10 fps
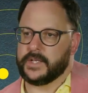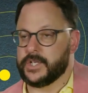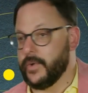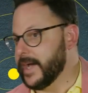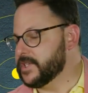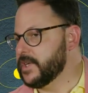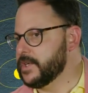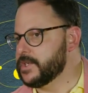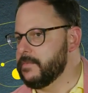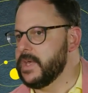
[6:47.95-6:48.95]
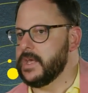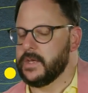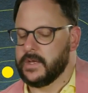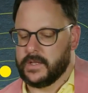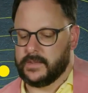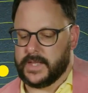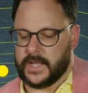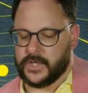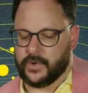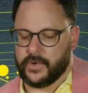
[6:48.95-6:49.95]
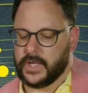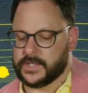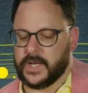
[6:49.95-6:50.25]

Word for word: It's no accident to me that during a